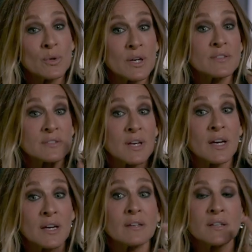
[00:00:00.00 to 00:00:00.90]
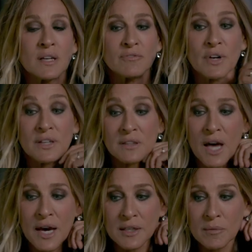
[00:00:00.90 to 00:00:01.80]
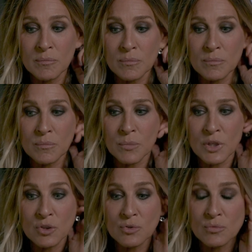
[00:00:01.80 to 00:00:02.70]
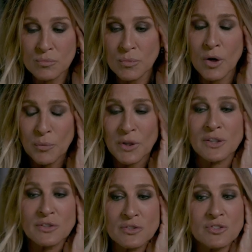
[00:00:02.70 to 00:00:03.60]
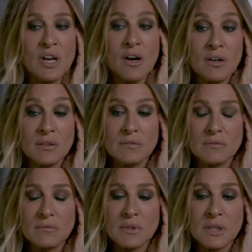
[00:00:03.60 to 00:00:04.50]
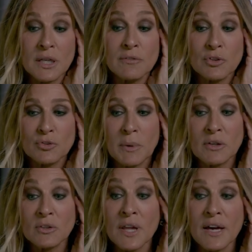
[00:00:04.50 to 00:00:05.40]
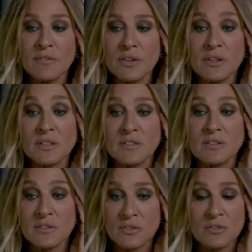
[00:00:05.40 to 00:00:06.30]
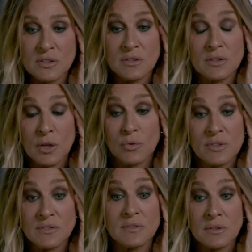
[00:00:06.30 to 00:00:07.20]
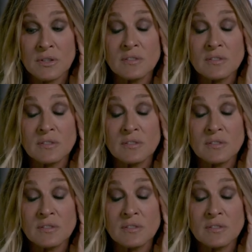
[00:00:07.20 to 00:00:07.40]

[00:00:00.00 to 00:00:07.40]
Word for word: because you know, I've read a lot when you are willing to share in interviews about your life and the decision, you know, the, the